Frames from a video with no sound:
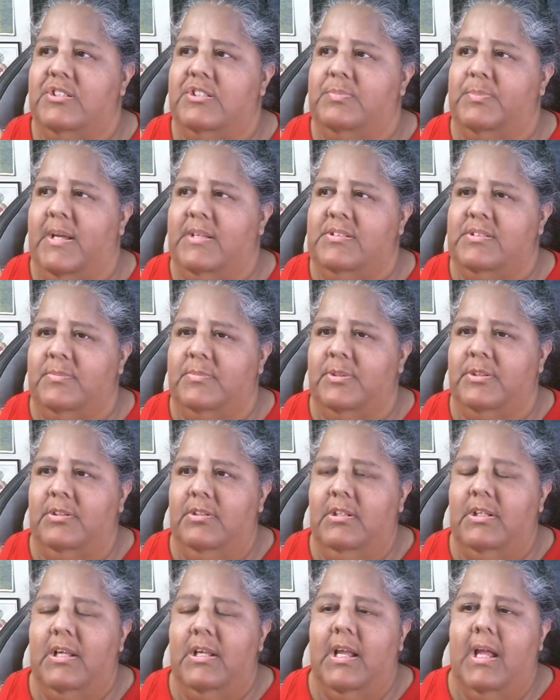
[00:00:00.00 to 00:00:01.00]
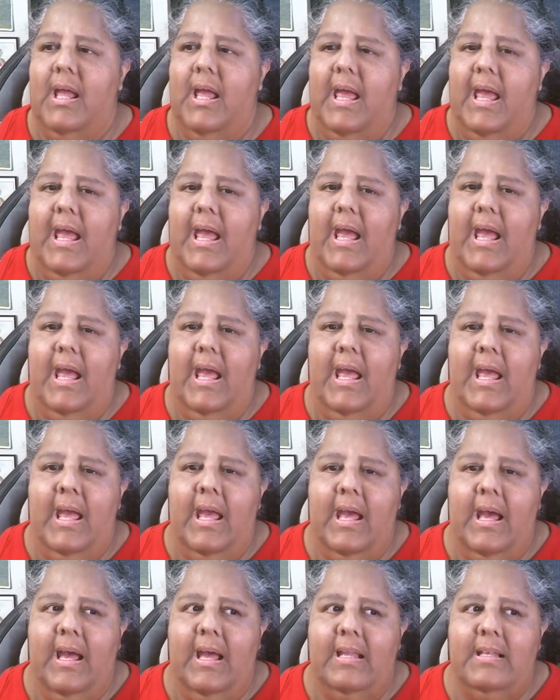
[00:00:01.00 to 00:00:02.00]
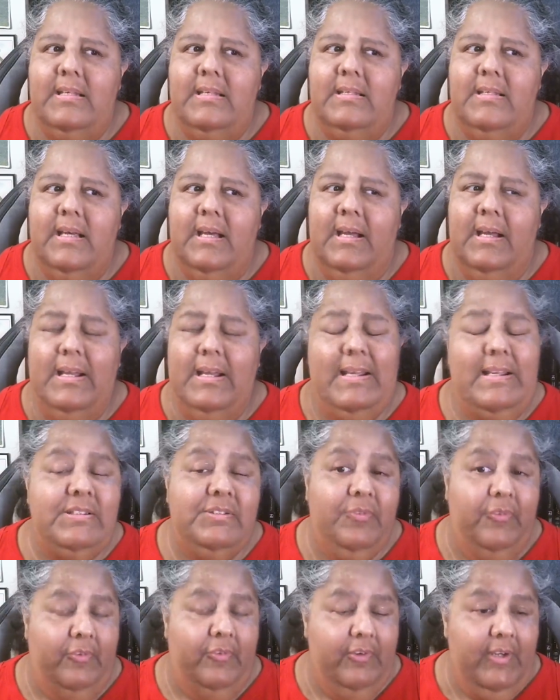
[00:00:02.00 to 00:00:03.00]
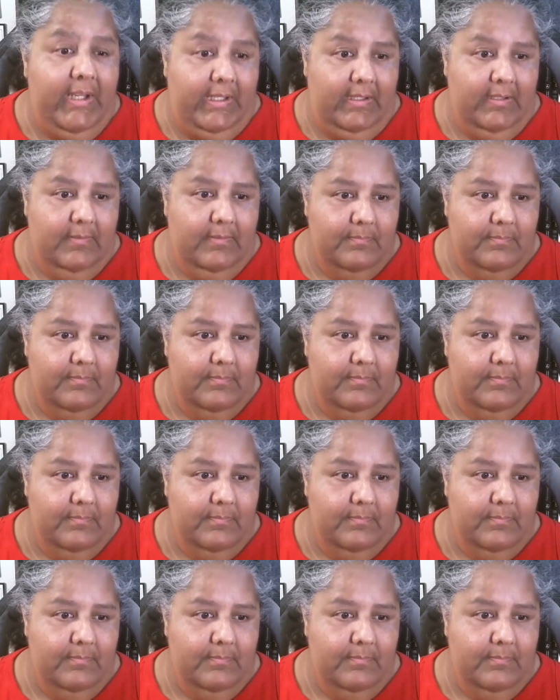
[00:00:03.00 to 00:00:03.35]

as possible. And it's free.